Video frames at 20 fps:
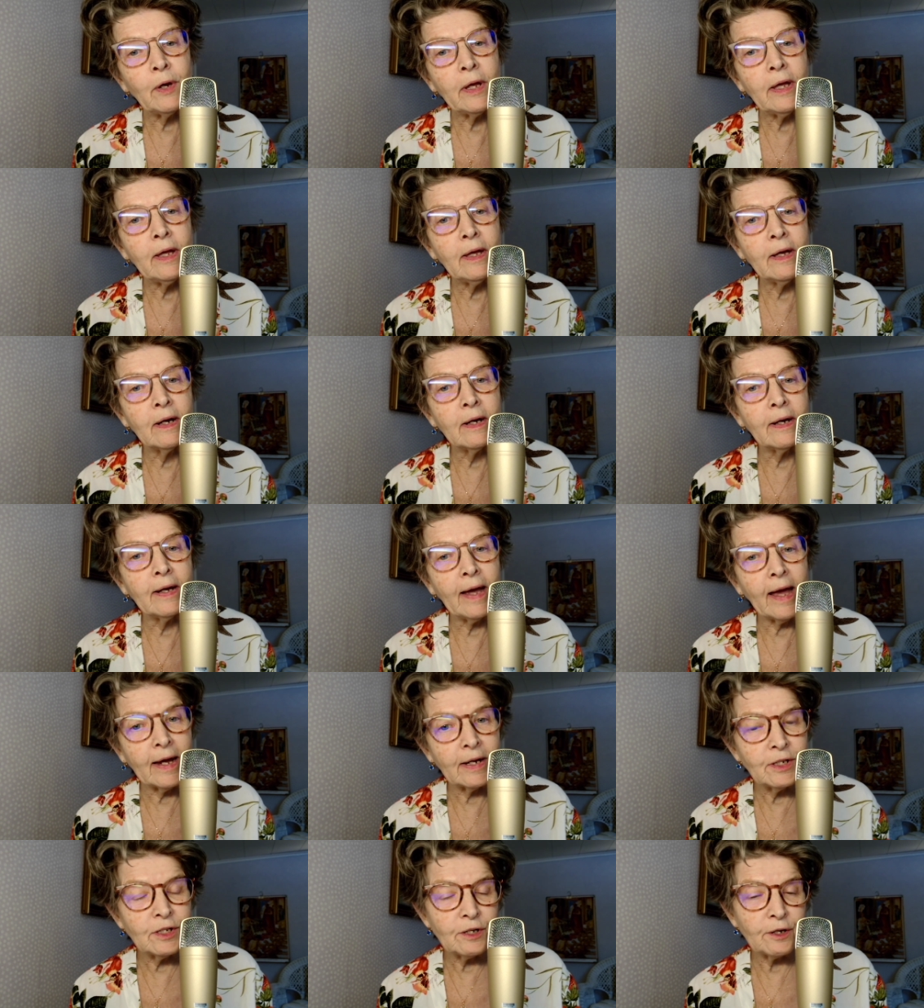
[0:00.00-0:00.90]

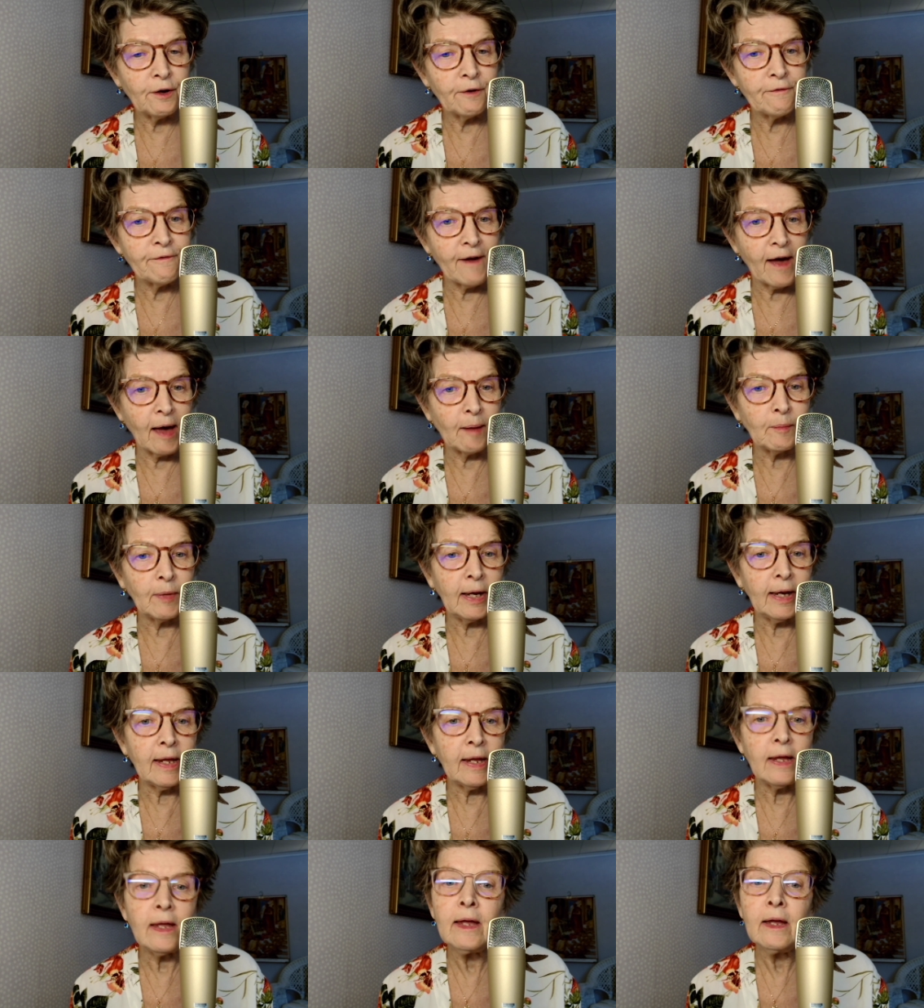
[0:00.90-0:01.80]
enter a
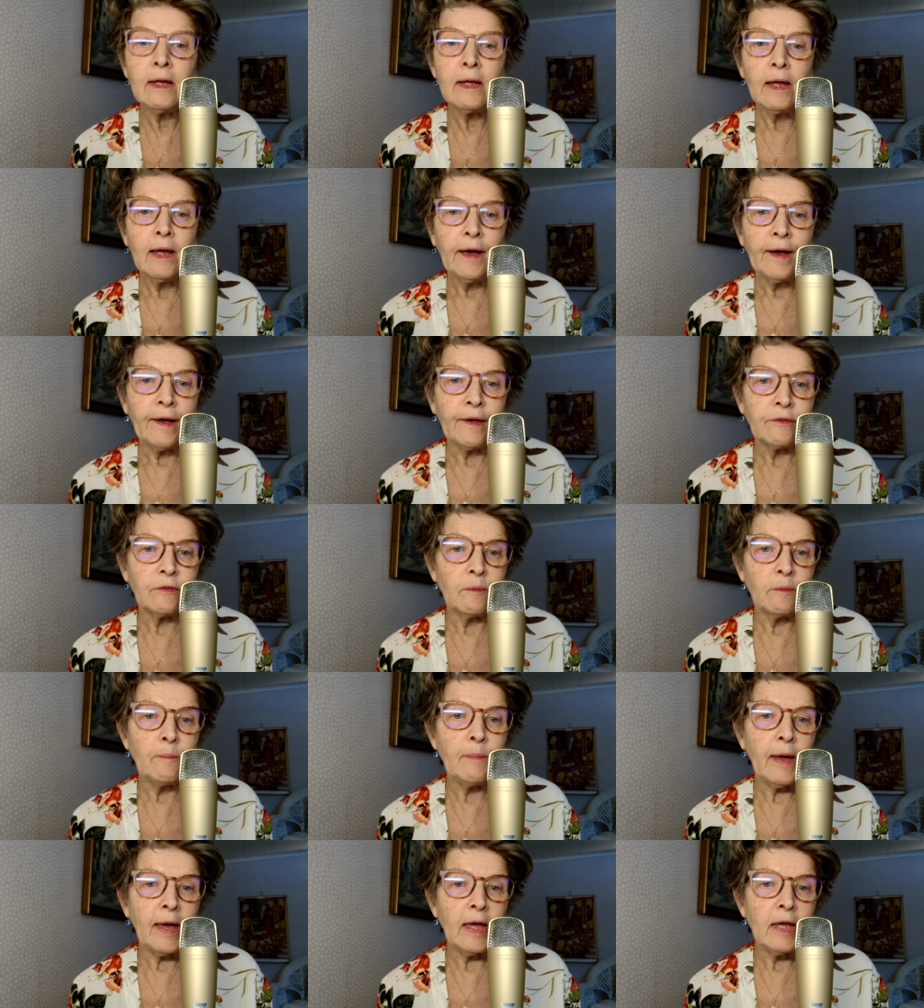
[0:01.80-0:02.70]
family as a
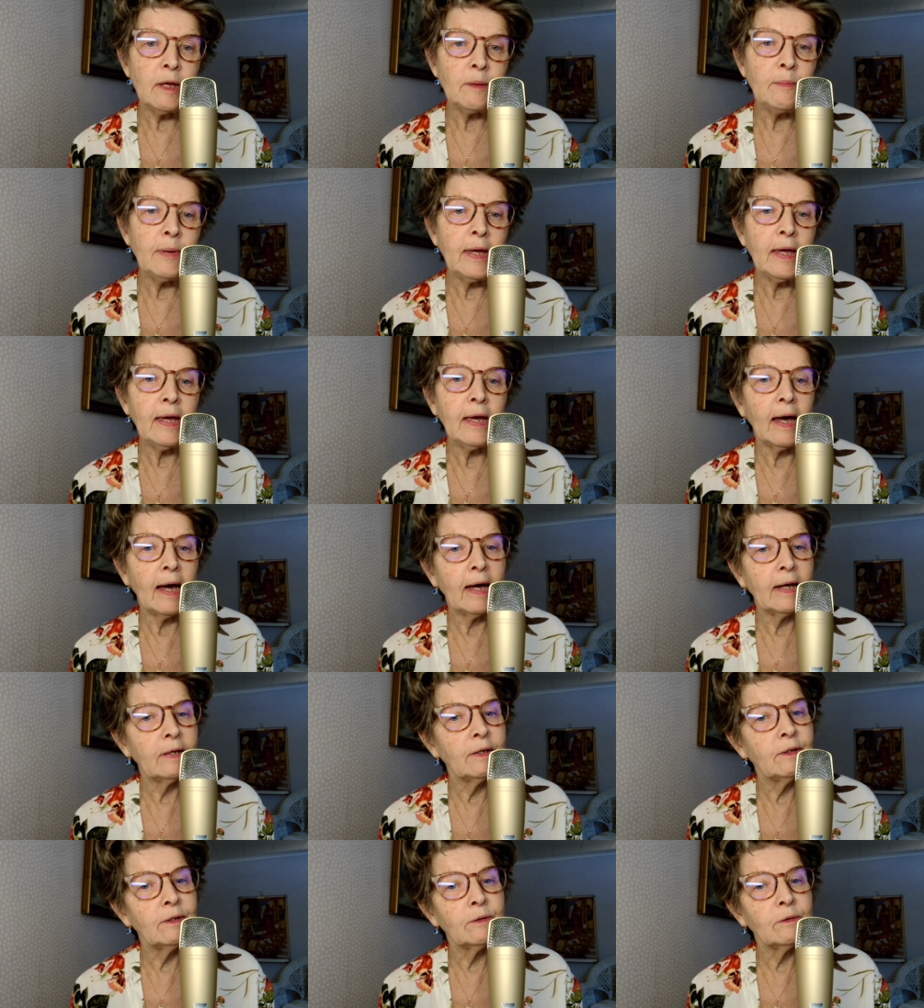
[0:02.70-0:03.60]
baby,
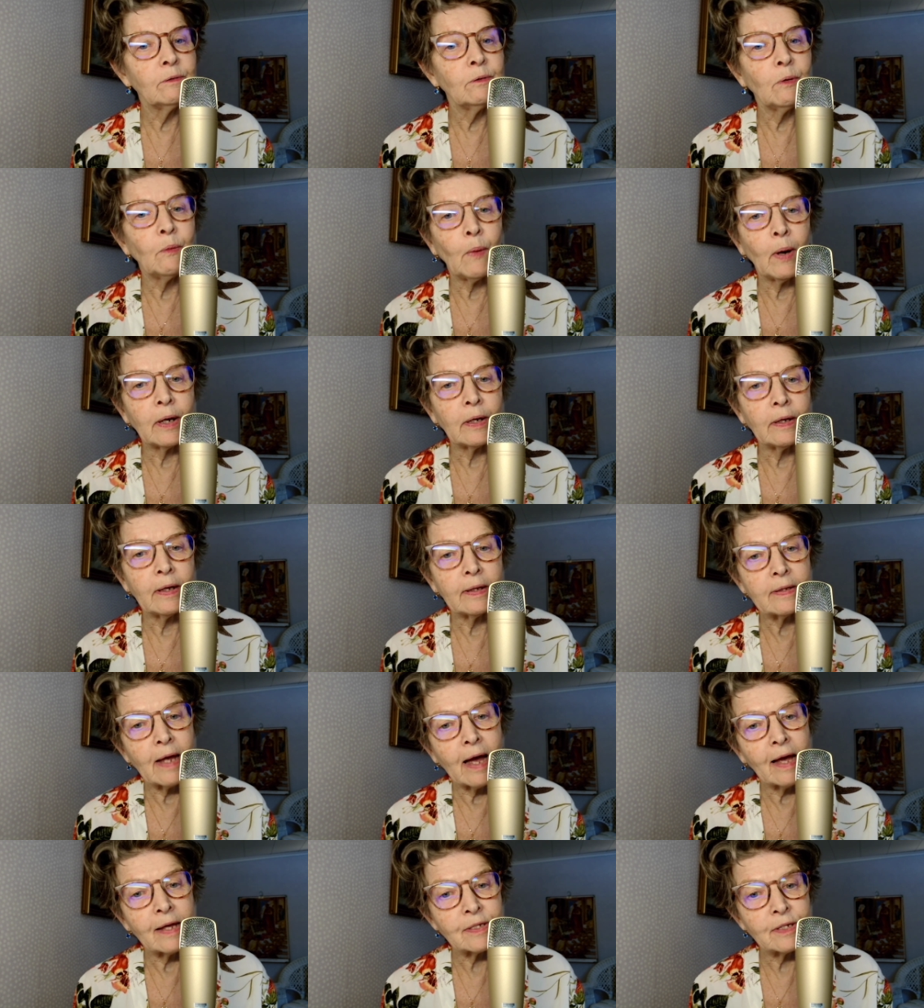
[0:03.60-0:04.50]
and
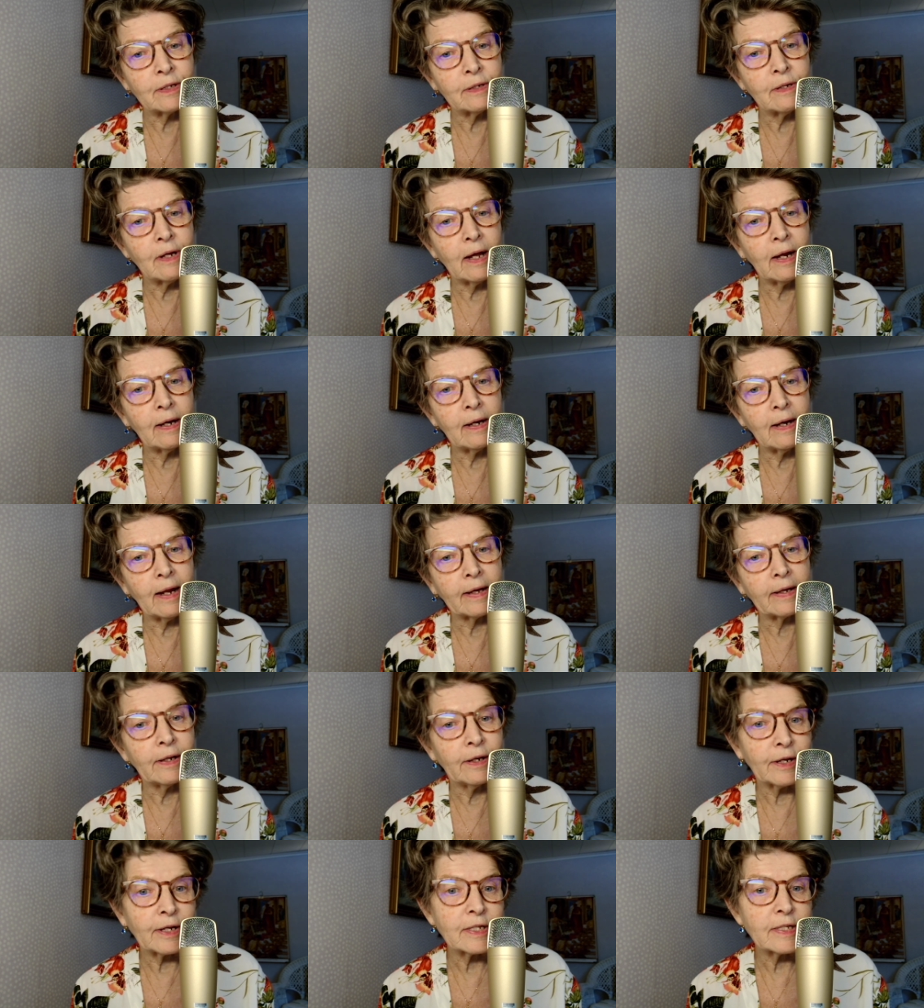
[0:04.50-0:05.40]

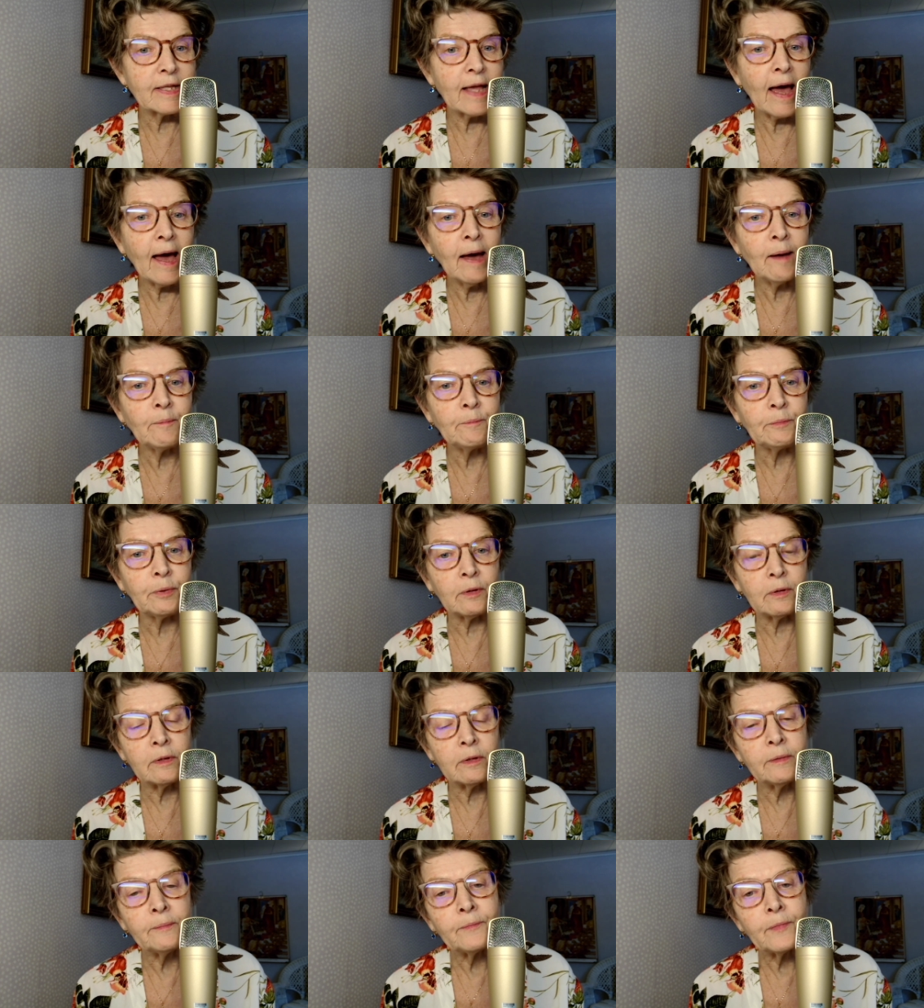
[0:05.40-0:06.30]
like an
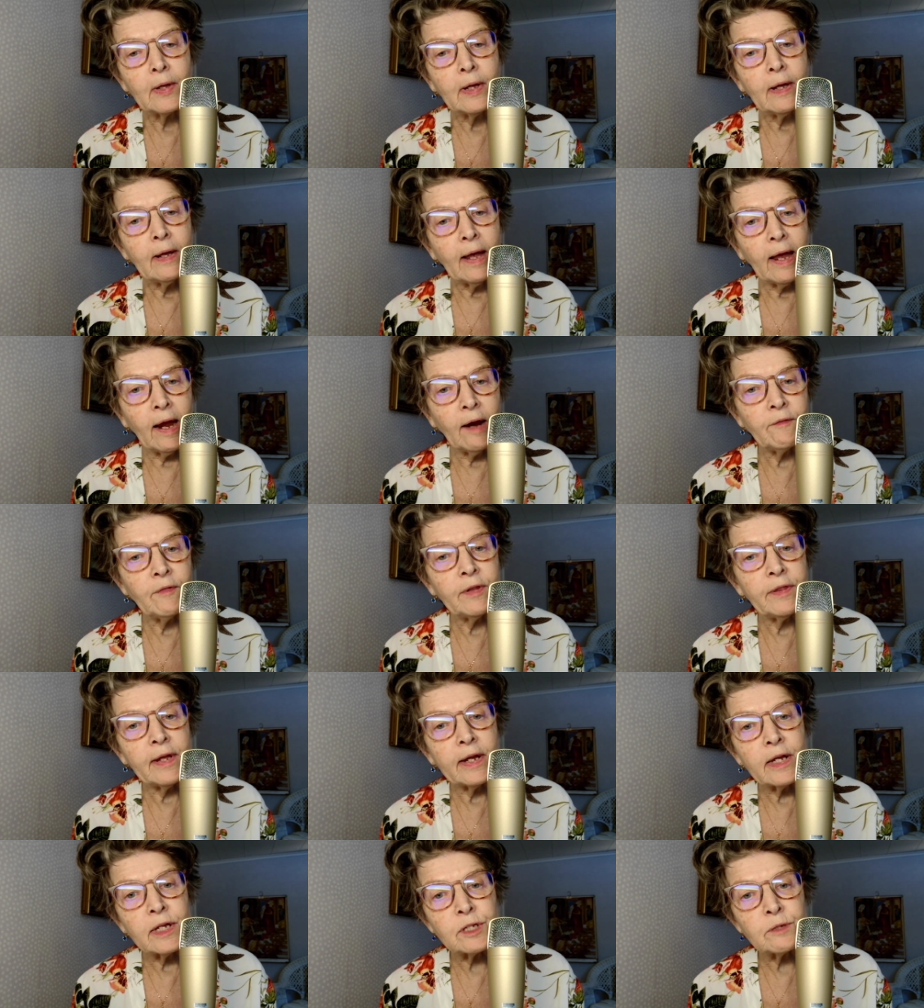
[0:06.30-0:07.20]
example,
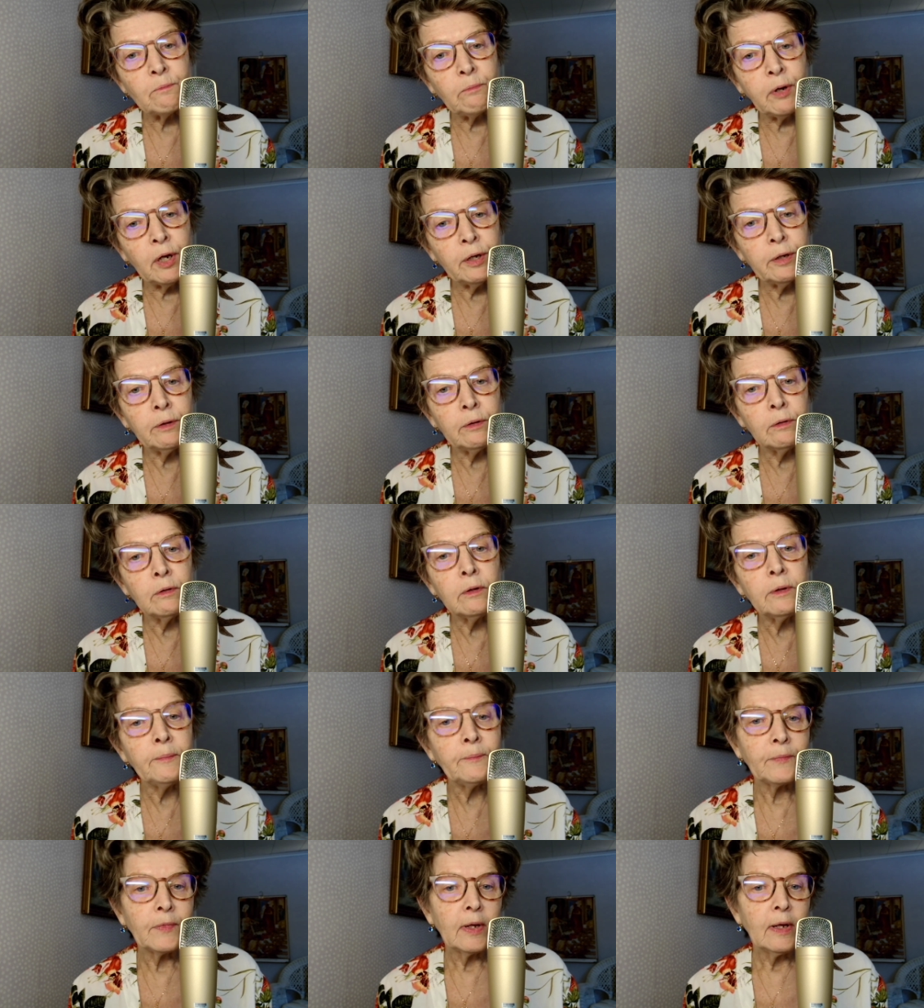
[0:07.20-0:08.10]
everything is
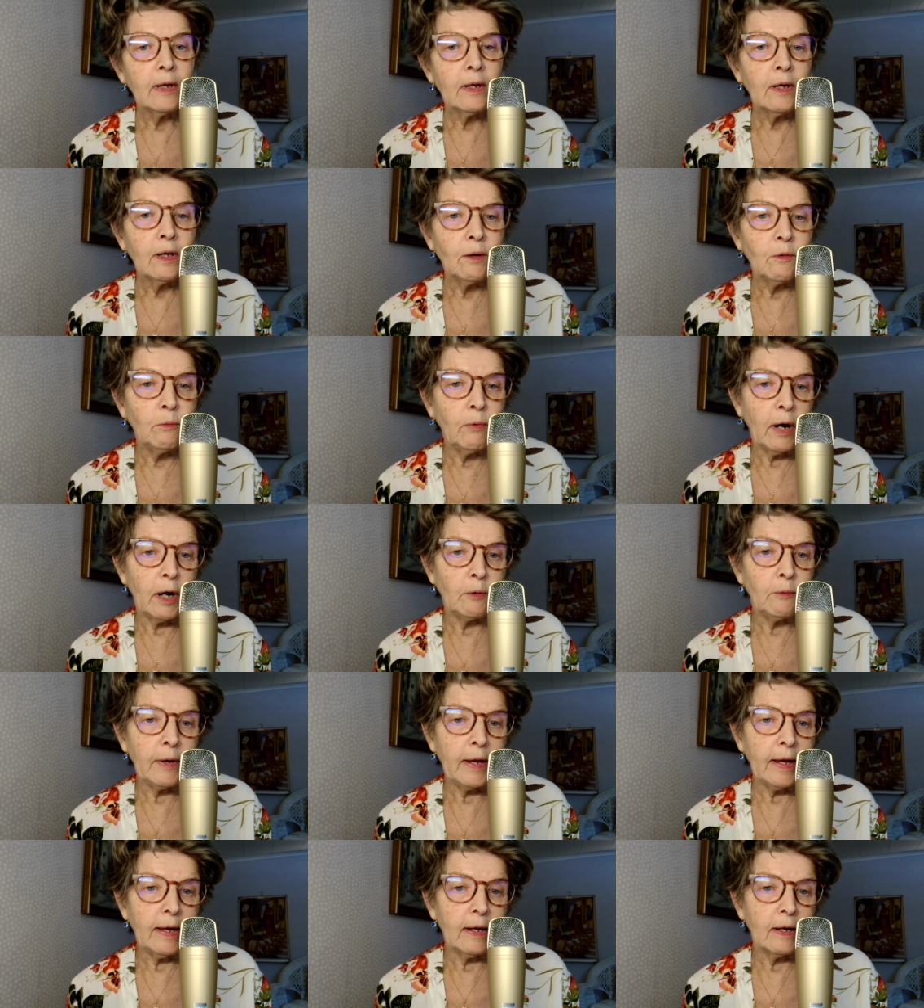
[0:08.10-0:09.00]
blue where
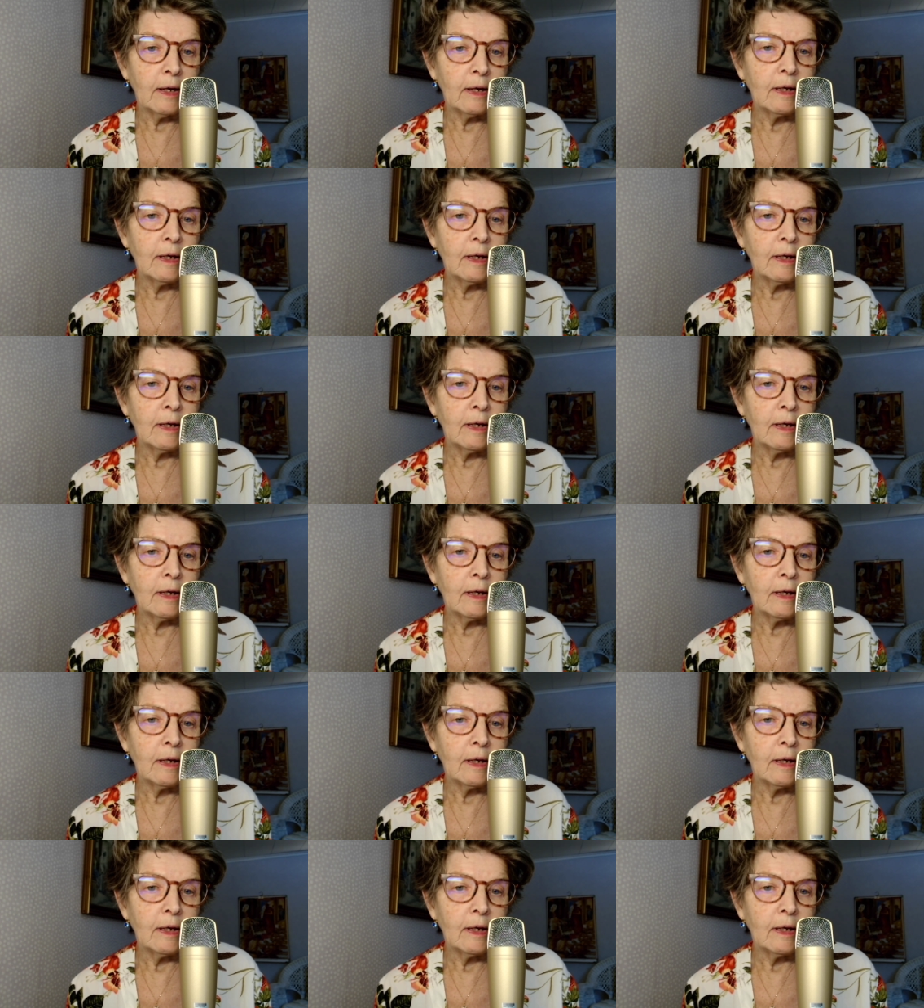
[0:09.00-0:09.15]
we